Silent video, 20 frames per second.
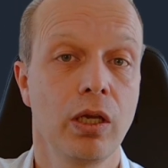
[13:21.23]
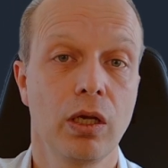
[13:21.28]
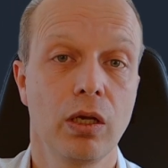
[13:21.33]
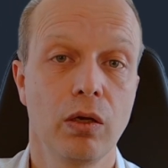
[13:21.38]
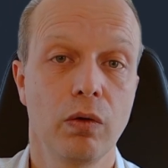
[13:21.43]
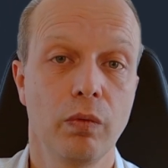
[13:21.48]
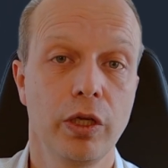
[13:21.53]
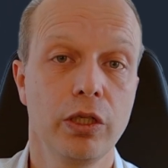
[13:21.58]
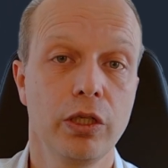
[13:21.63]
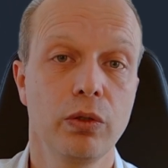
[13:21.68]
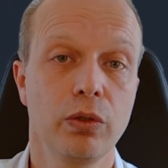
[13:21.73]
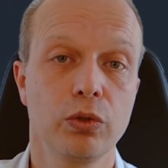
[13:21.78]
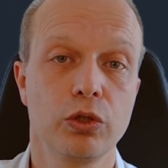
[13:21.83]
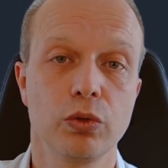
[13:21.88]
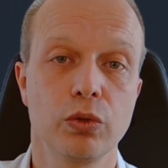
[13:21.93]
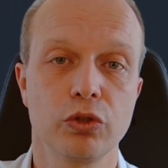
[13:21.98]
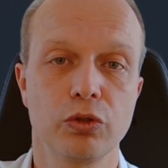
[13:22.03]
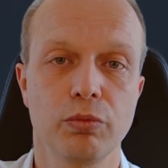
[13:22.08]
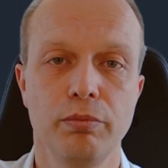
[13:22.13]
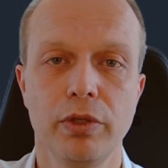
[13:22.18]
Whether you
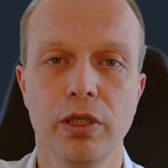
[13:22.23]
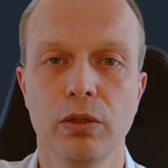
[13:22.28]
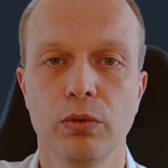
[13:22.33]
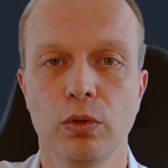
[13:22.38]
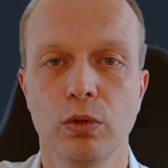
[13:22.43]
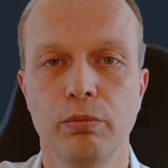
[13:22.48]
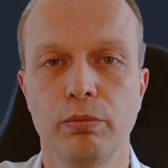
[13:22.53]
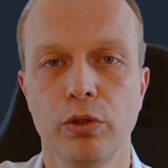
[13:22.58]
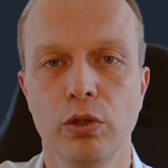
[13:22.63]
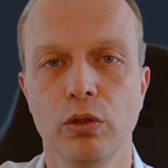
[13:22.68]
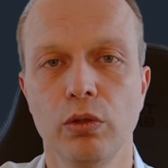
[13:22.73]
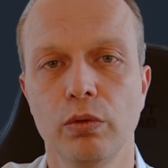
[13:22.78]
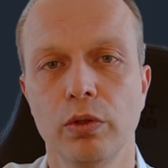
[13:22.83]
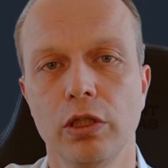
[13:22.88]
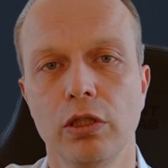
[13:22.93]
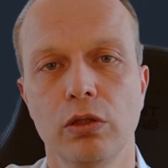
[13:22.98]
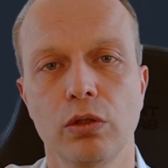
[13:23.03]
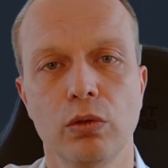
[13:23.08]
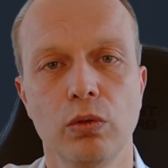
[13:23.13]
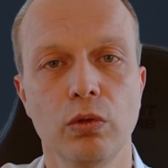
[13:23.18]
choose Miro, Mural,
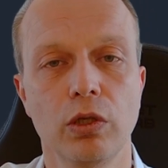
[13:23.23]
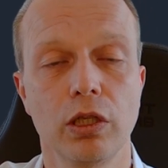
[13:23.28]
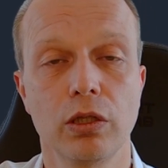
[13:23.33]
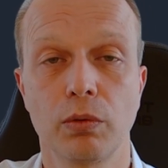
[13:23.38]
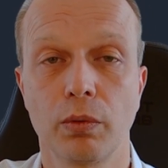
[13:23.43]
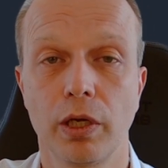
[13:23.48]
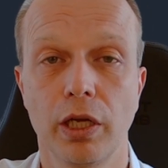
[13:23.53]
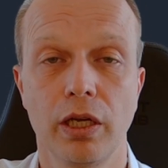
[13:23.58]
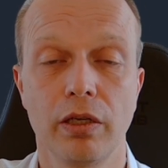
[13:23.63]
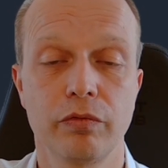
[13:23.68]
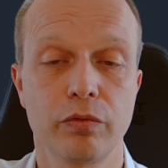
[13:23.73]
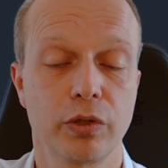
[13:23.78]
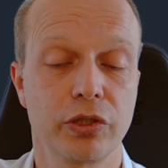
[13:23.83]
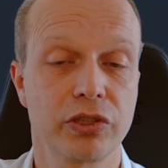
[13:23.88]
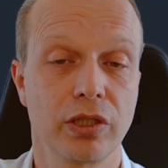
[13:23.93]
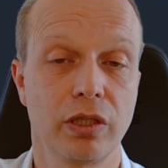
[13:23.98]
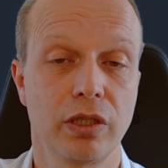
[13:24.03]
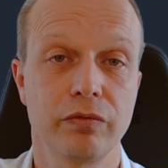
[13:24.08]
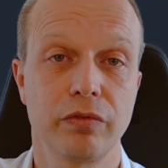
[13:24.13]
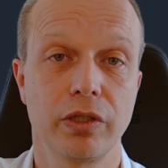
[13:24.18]
Google Drive, or
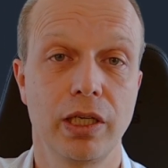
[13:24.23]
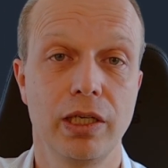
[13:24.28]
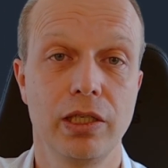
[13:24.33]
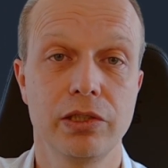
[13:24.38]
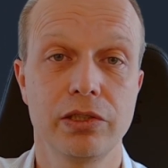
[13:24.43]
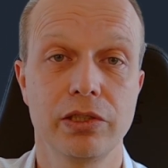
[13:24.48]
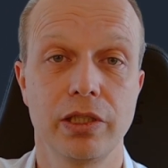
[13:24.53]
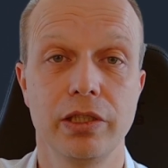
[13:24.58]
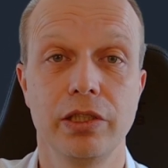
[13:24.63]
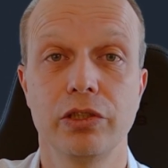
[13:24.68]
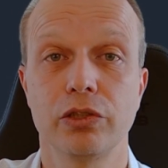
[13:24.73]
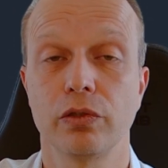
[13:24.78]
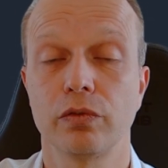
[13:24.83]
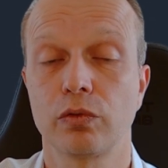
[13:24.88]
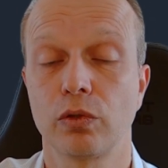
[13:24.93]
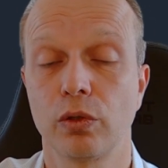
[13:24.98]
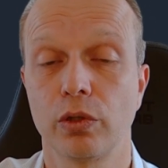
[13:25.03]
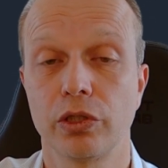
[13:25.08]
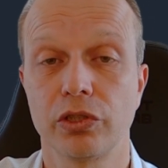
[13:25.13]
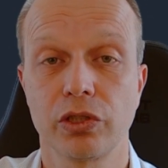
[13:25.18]
something else is of
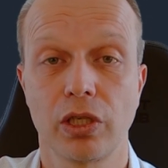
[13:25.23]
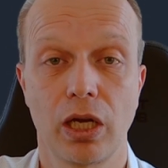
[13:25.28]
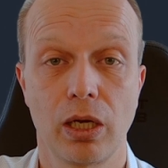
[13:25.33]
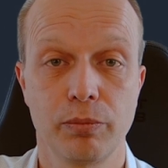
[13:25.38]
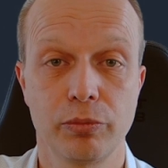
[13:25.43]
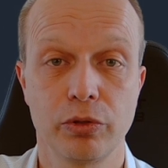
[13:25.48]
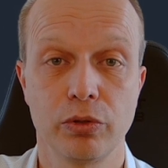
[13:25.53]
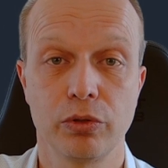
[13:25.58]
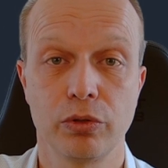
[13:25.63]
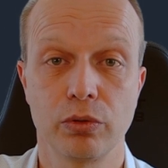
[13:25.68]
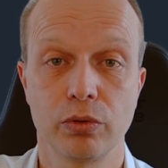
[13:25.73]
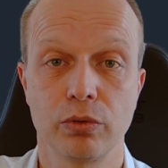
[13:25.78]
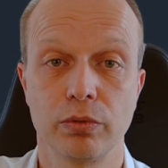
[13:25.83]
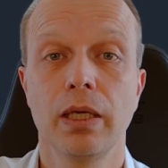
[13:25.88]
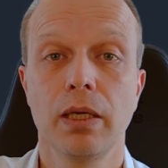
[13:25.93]
course up to you.